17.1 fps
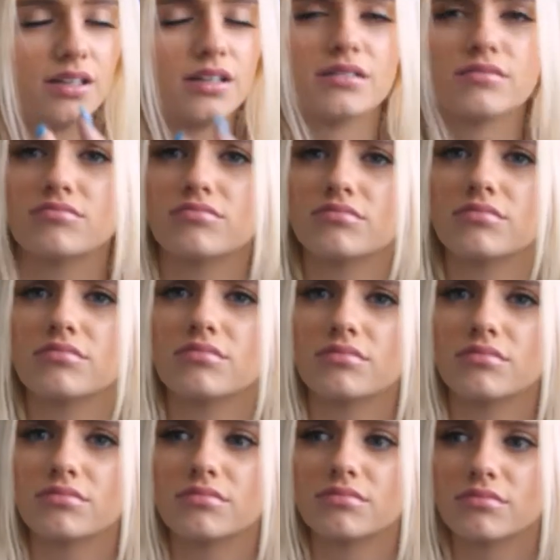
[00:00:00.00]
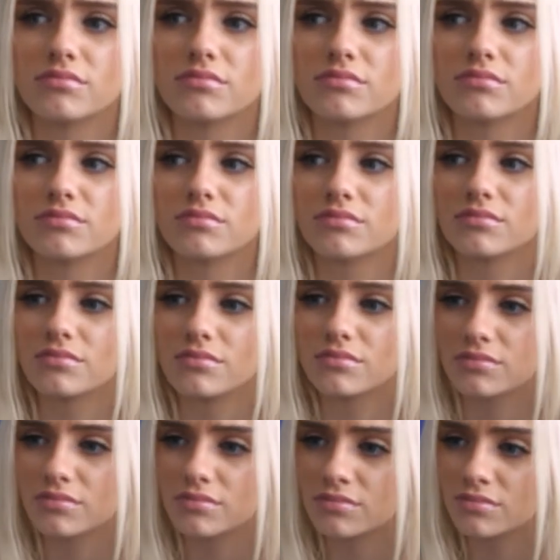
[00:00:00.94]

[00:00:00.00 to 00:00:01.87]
Nothing is said.